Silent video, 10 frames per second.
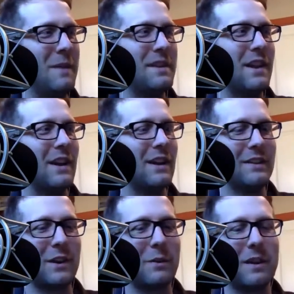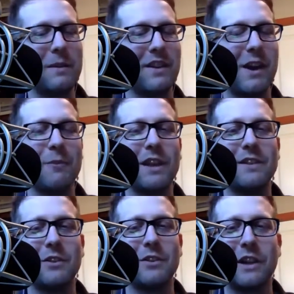maybe there there will come a time when I
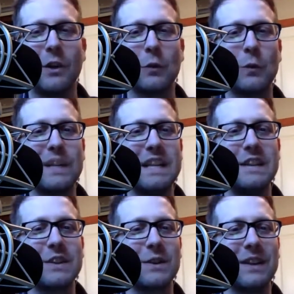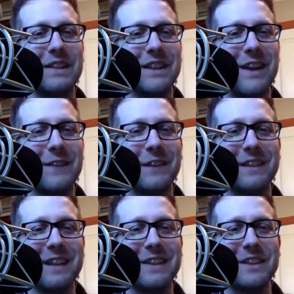do like a re-entering the
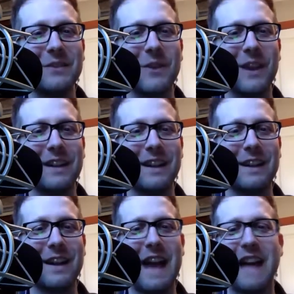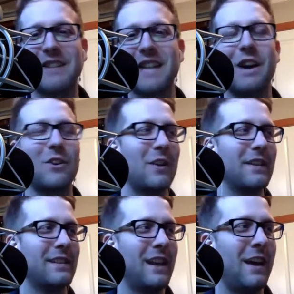conversation where I kind of hash out all
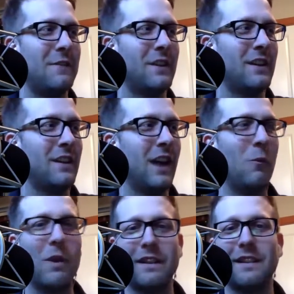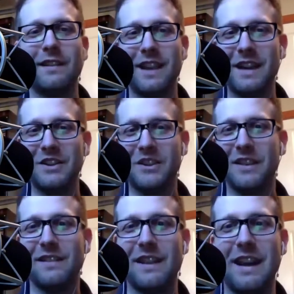the stuff I wanted to say and
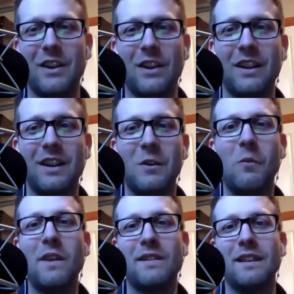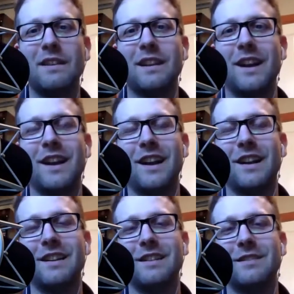couldn't say or wasn't
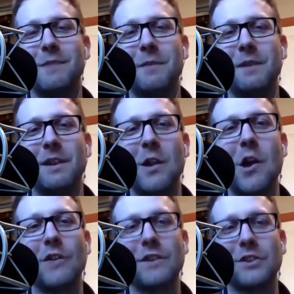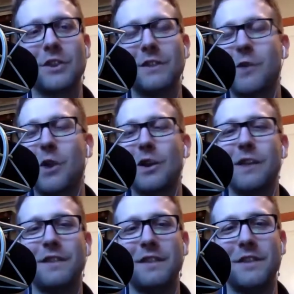uh, maybe along the journey far
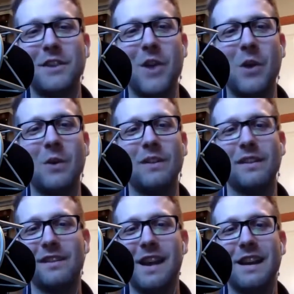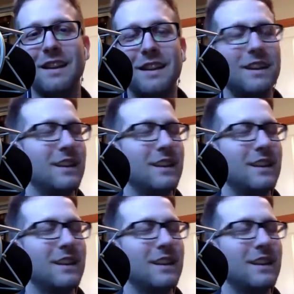enough to even know to say.